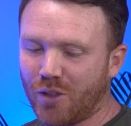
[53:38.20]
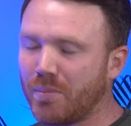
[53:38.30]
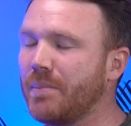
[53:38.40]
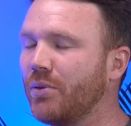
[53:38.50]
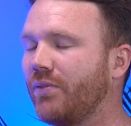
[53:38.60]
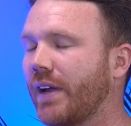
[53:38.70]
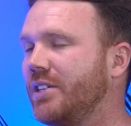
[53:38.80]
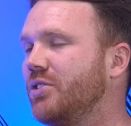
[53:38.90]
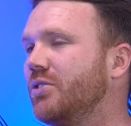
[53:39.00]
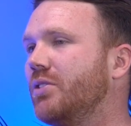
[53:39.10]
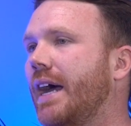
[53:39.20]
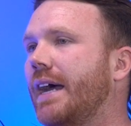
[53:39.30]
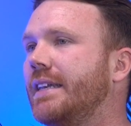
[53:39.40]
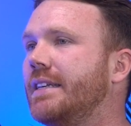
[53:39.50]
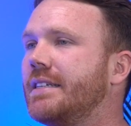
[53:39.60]
other people find you
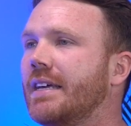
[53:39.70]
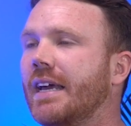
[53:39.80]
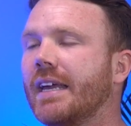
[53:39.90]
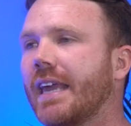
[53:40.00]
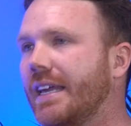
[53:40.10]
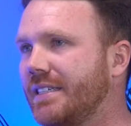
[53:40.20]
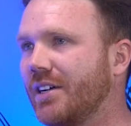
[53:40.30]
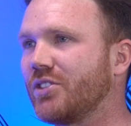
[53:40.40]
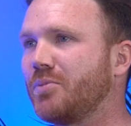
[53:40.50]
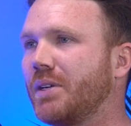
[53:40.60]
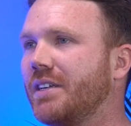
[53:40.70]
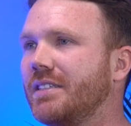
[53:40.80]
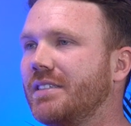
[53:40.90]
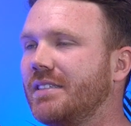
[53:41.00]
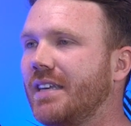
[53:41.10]
and get in touch,
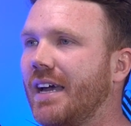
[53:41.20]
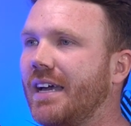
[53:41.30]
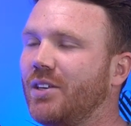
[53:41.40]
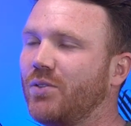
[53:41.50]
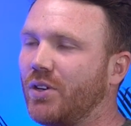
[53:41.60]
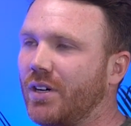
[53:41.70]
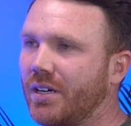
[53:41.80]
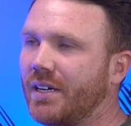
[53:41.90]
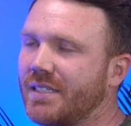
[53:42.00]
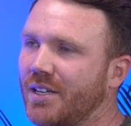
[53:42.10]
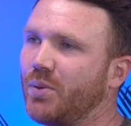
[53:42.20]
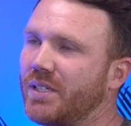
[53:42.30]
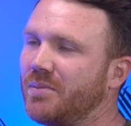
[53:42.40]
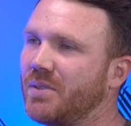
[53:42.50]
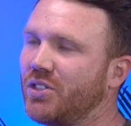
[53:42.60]
because you've got a ton of
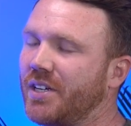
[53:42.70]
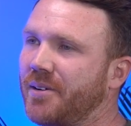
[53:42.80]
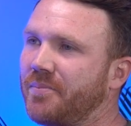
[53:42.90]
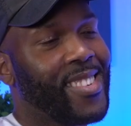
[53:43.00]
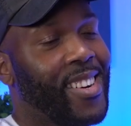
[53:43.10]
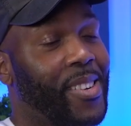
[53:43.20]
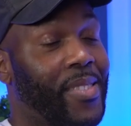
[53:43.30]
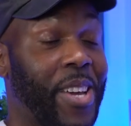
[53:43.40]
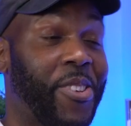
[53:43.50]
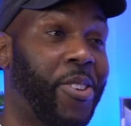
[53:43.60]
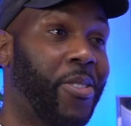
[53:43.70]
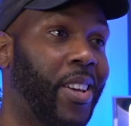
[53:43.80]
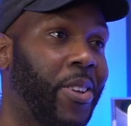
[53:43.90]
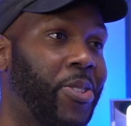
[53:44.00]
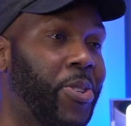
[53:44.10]
wisdom to share? Oh, thank you.
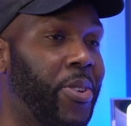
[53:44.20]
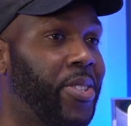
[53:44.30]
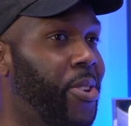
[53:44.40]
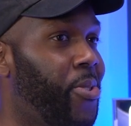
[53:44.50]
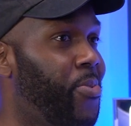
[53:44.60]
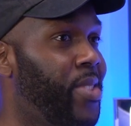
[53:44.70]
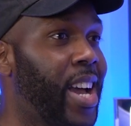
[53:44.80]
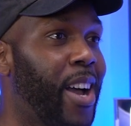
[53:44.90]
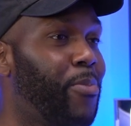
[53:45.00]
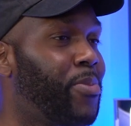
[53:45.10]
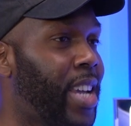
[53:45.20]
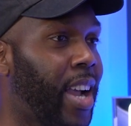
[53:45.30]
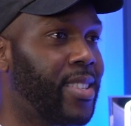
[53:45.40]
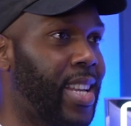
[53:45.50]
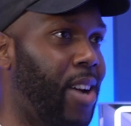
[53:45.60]
Thank you, Stuart. So
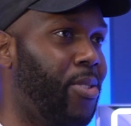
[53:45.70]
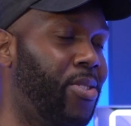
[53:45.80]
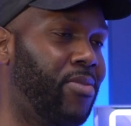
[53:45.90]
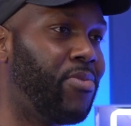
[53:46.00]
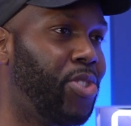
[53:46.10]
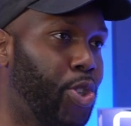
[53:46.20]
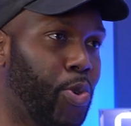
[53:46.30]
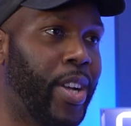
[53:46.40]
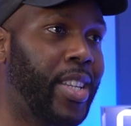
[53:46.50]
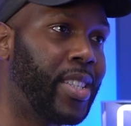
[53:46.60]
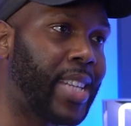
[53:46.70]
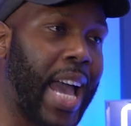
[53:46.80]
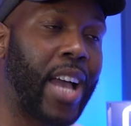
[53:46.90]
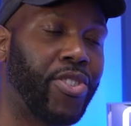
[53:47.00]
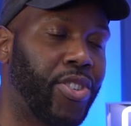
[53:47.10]
check us out on
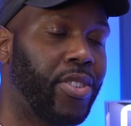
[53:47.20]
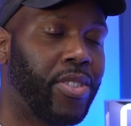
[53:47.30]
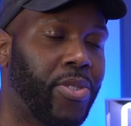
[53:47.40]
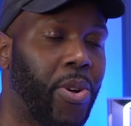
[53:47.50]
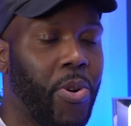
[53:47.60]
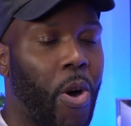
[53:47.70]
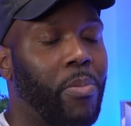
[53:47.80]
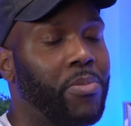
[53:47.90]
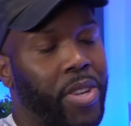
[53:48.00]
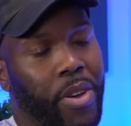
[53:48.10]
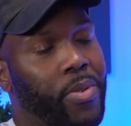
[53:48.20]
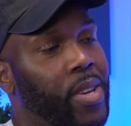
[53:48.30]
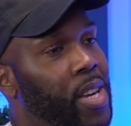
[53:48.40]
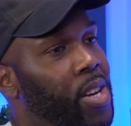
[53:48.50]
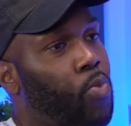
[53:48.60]
jointangent.com. So
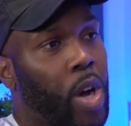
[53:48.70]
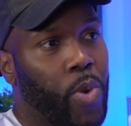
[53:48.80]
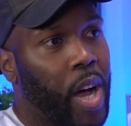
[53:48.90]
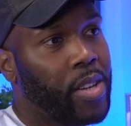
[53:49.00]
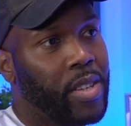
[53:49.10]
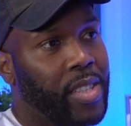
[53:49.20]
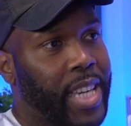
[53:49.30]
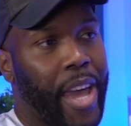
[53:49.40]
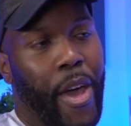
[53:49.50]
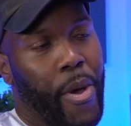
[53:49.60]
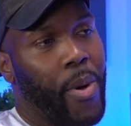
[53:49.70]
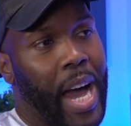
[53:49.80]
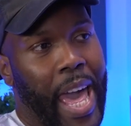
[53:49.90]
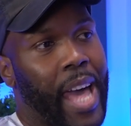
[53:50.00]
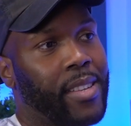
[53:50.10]
one word,
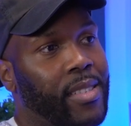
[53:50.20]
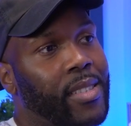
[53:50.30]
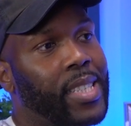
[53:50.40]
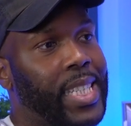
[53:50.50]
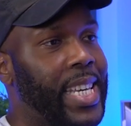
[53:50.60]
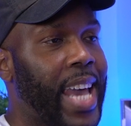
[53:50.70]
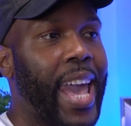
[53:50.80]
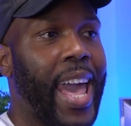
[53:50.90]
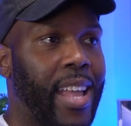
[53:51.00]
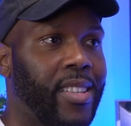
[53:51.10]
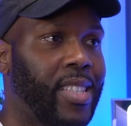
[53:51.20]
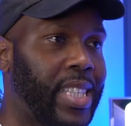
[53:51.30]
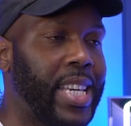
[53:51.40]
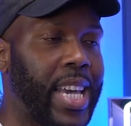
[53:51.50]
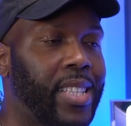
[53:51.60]
jointangent.com.
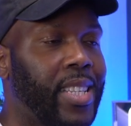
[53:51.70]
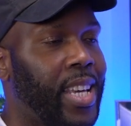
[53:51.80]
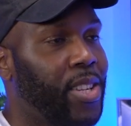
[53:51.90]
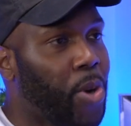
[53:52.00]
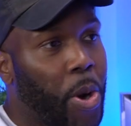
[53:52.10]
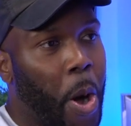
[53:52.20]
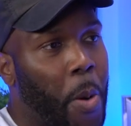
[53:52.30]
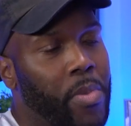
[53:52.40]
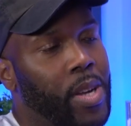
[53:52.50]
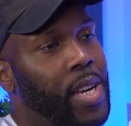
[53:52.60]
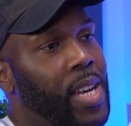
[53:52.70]
tangent.com.